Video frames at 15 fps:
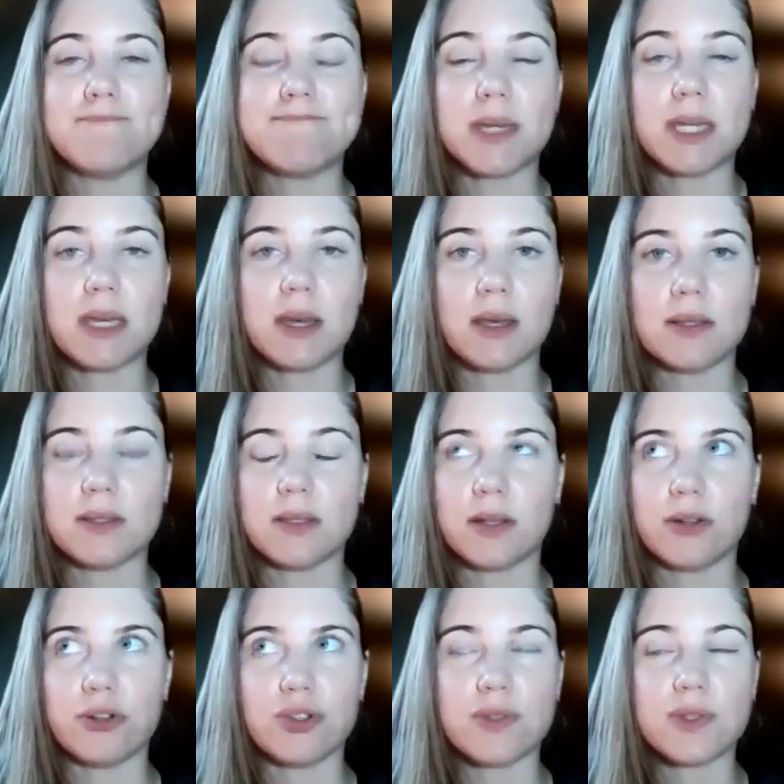because
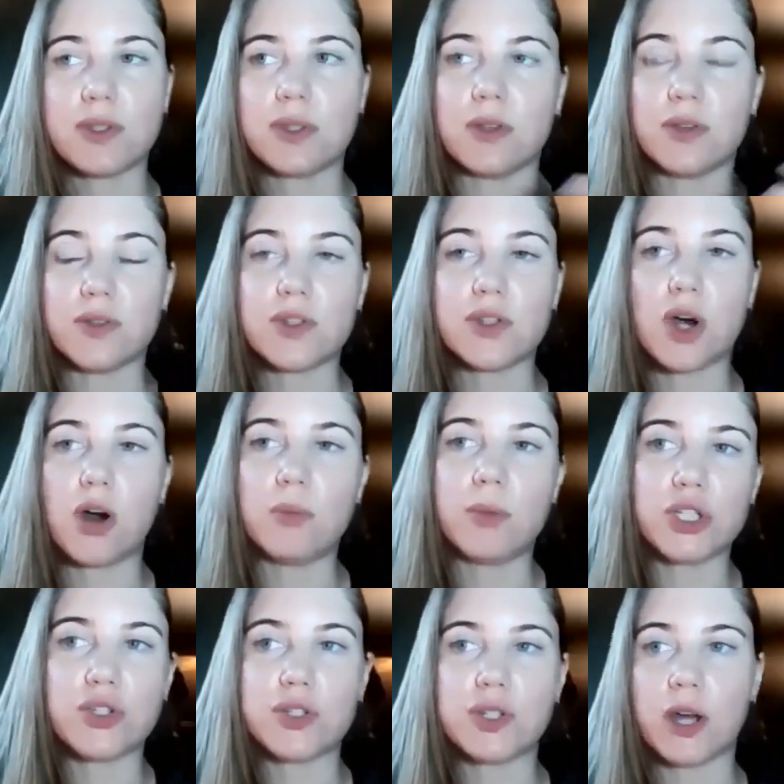there's so
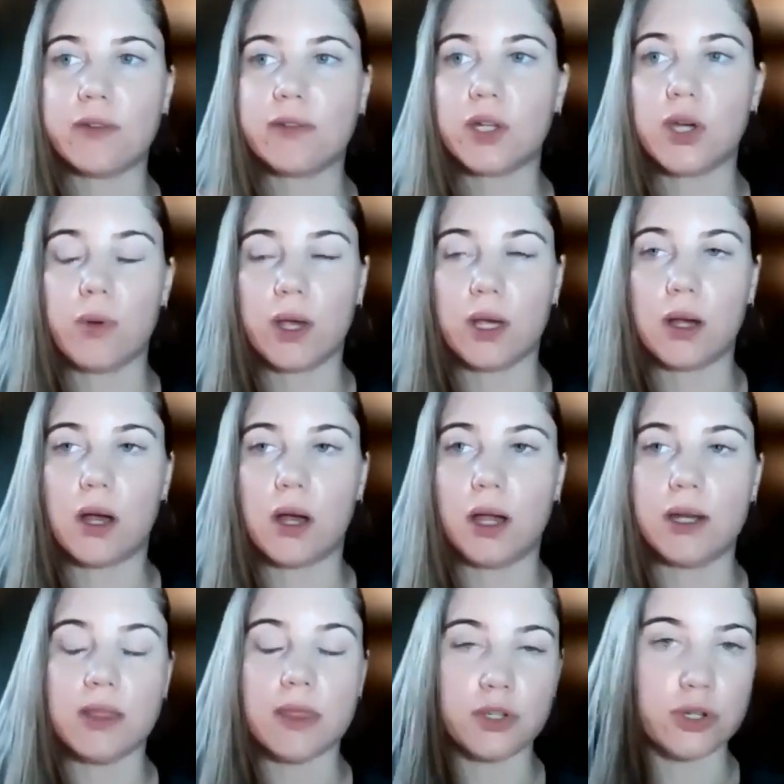much stuff going on
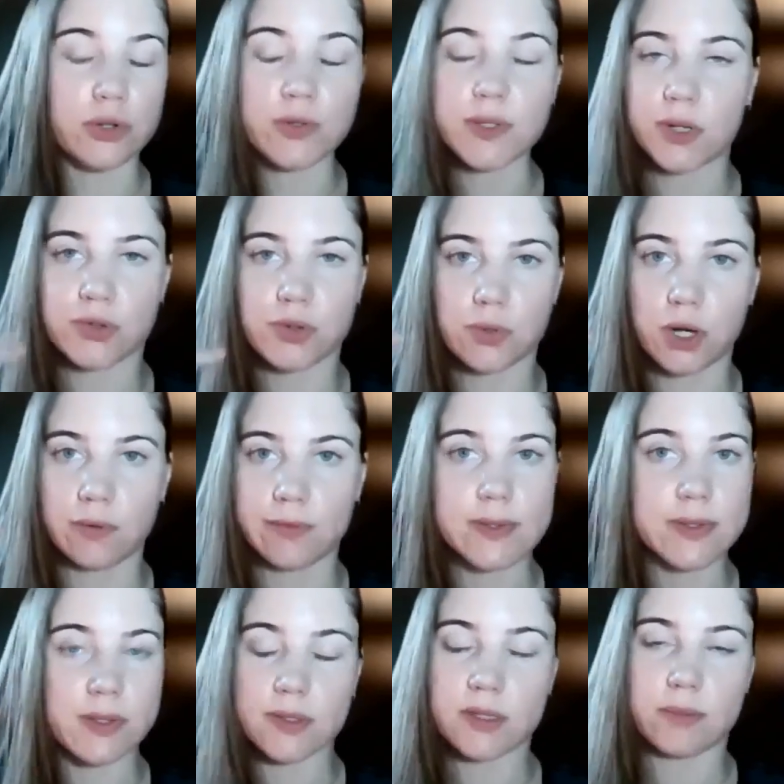in your central
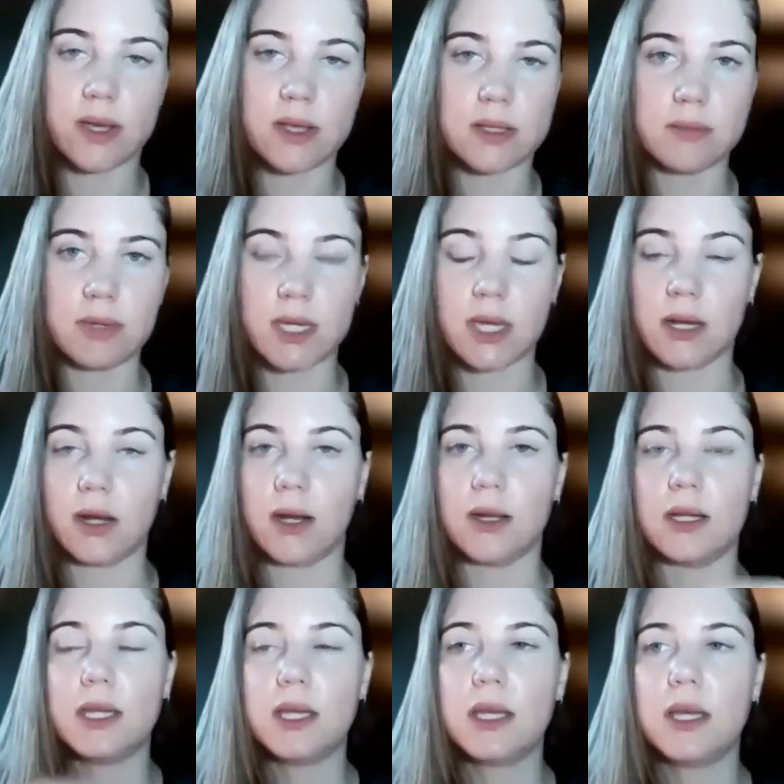nervous system as a
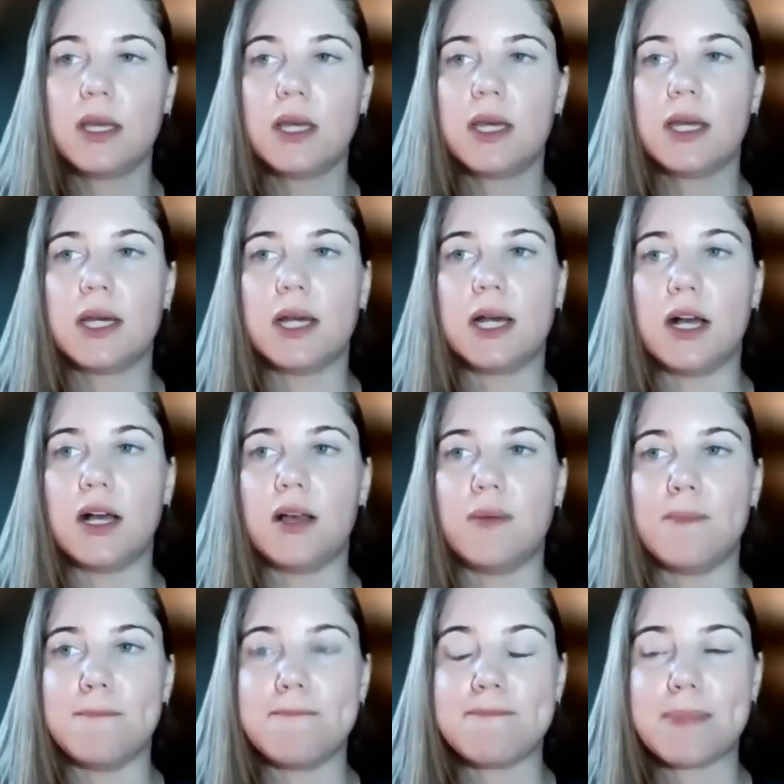beginner.
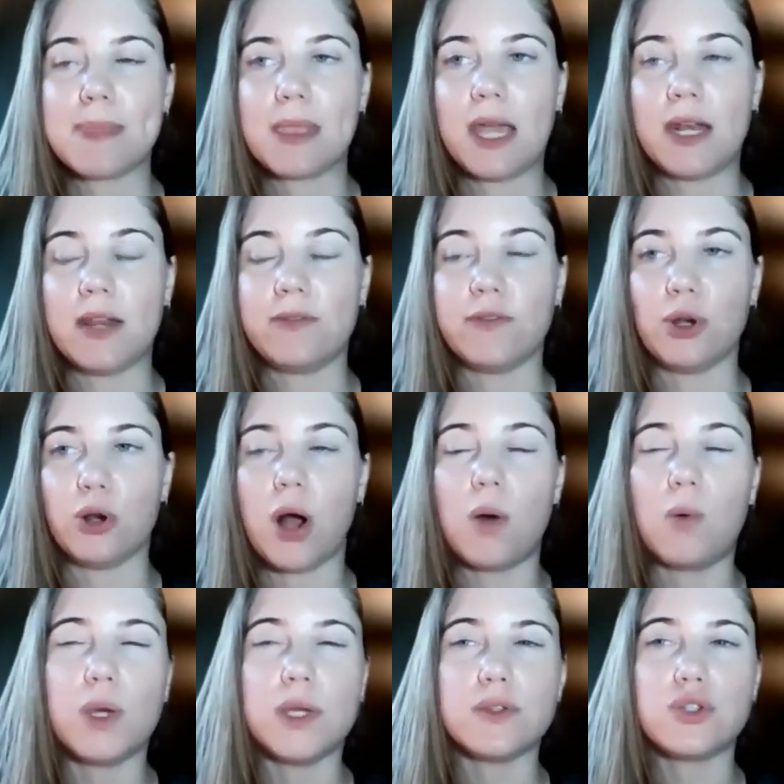And if you're
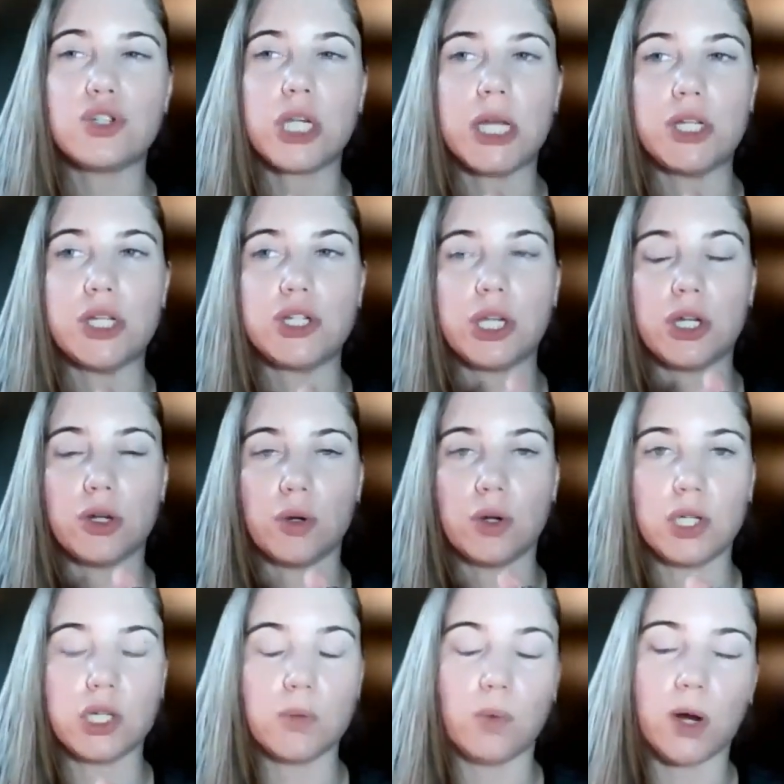always changing
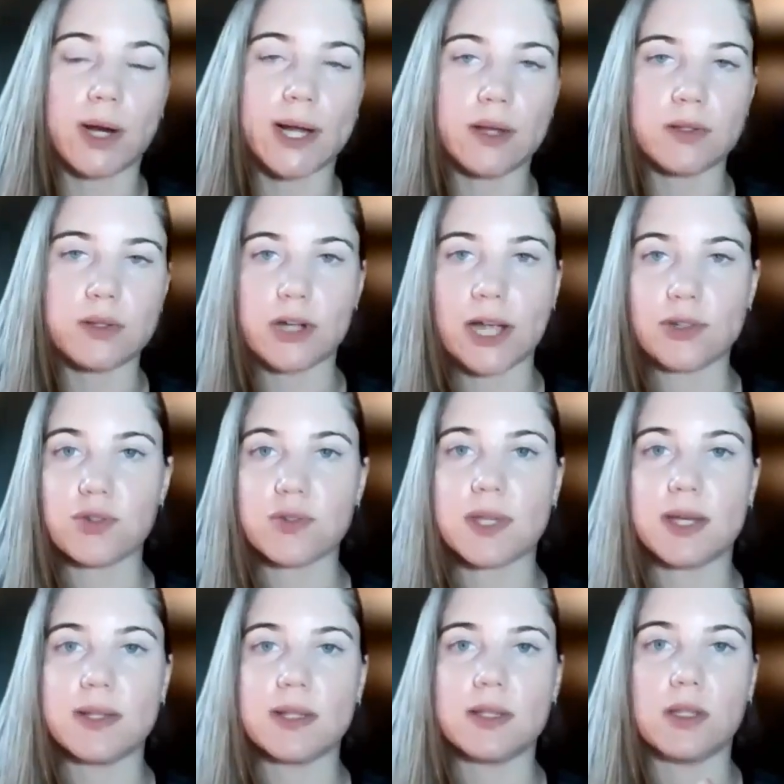your workouts, your
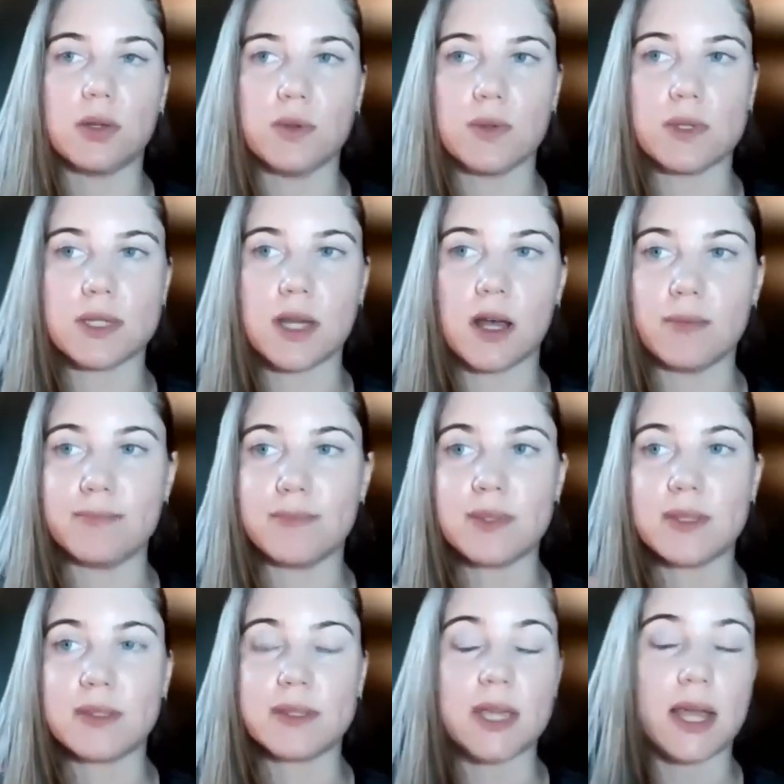exercises, those
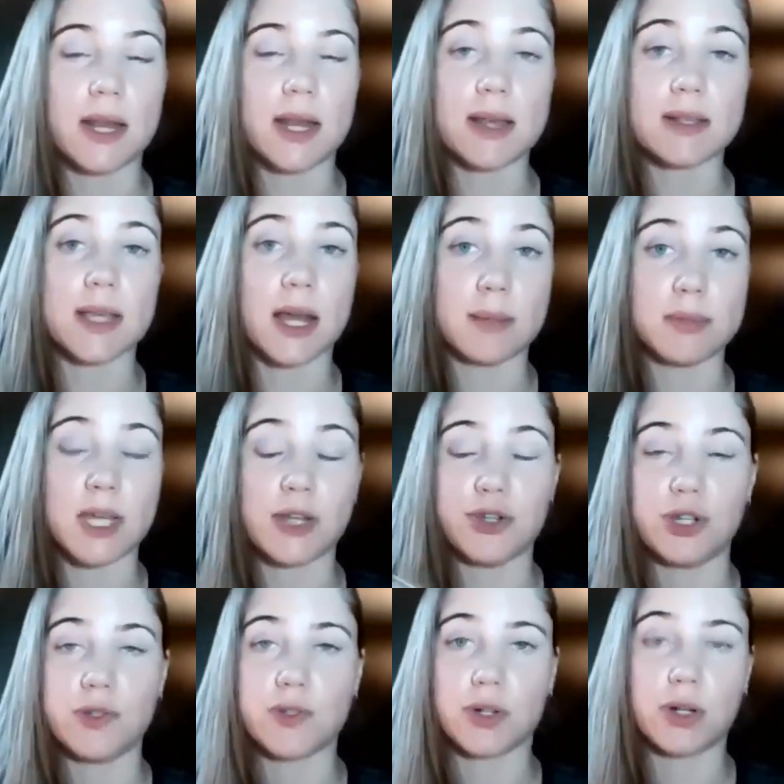CNS
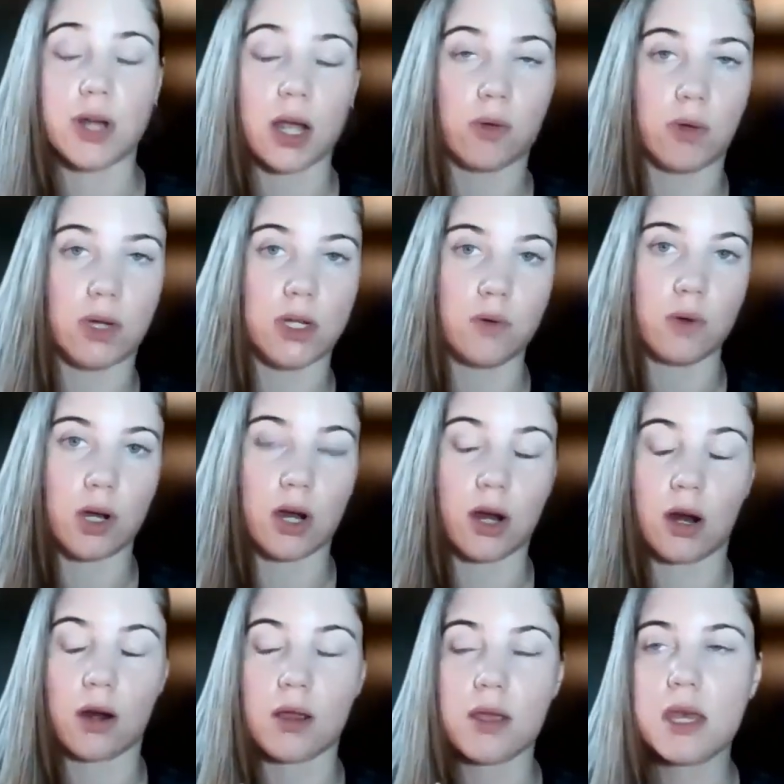adaptations are not going to
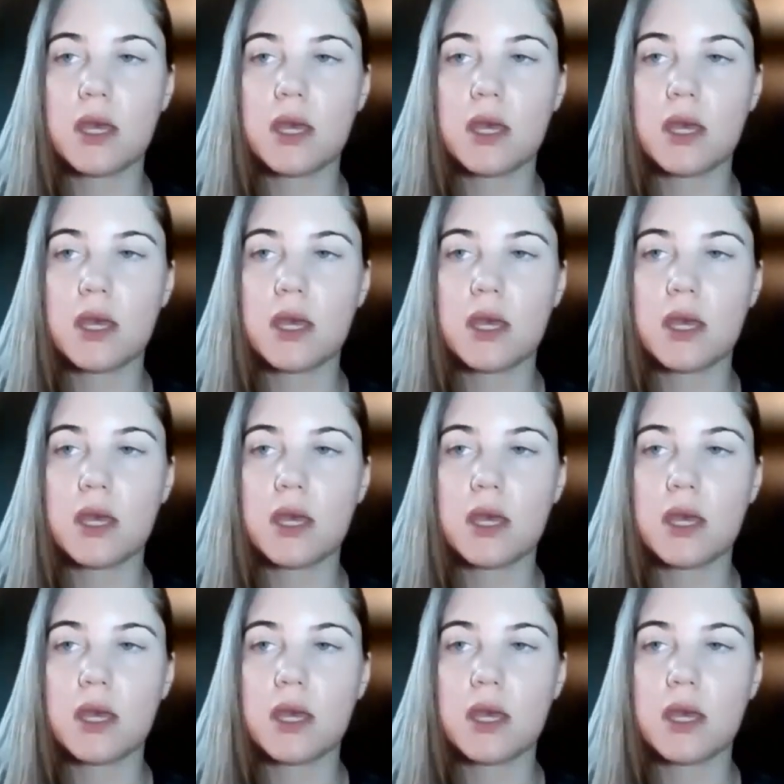occur.